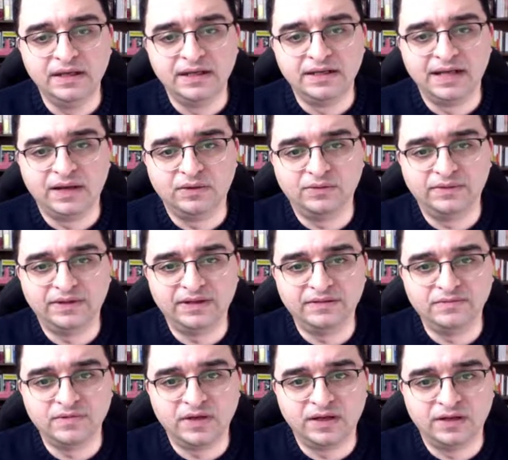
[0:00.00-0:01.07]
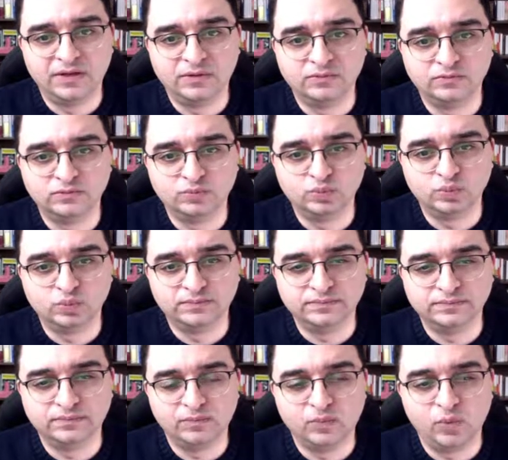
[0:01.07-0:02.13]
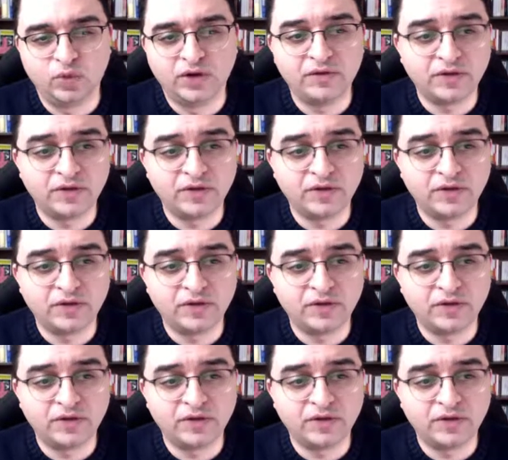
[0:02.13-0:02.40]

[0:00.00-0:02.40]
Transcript: Now. Um, what are